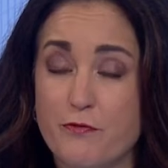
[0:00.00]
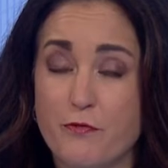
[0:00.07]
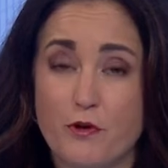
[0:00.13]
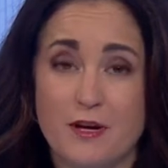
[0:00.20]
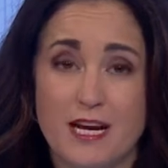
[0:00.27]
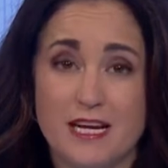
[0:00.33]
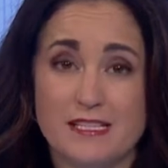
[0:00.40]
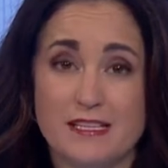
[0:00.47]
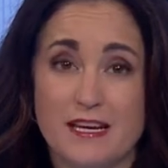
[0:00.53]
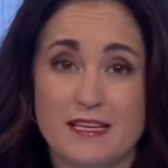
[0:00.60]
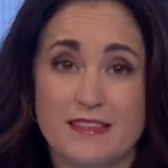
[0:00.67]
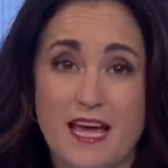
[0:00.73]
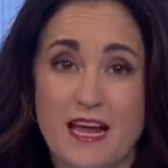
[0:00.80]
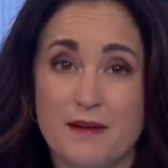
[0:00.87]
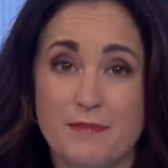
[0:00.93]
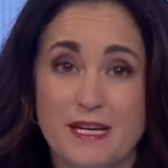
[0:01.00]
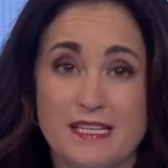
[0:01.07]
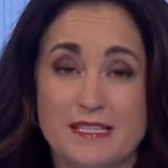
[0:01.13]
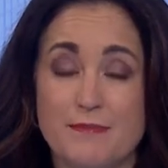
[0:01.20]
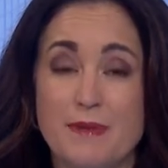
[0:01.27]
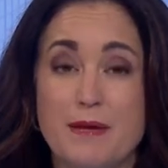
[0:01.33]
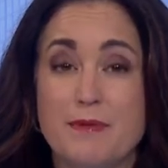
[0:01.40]
Forecast like that, it
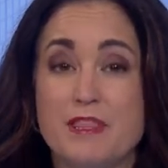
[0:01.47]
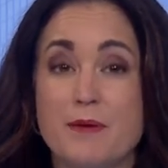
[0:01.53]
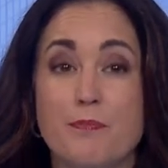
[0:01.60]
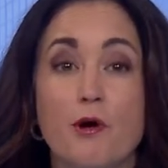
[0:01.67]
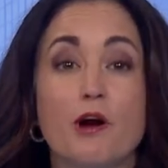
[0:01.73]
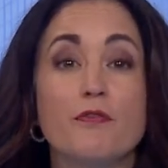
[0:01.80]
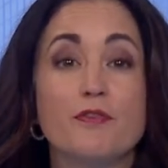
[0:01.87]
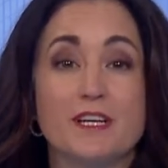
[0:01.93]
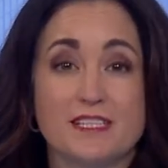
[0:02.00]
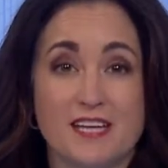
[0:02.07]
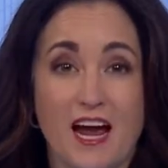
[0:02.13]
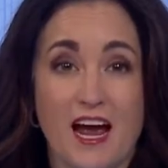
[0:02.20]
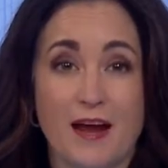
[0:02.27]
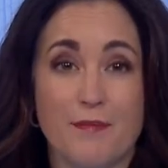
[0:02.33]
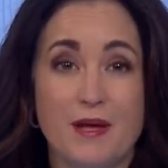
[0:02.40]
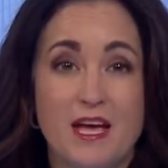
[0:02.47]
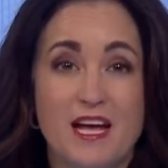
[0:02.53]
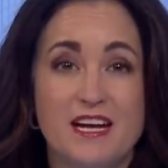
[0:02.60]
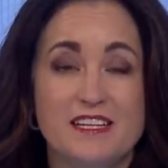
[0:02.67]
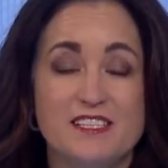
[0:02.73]
means it may be the perfect time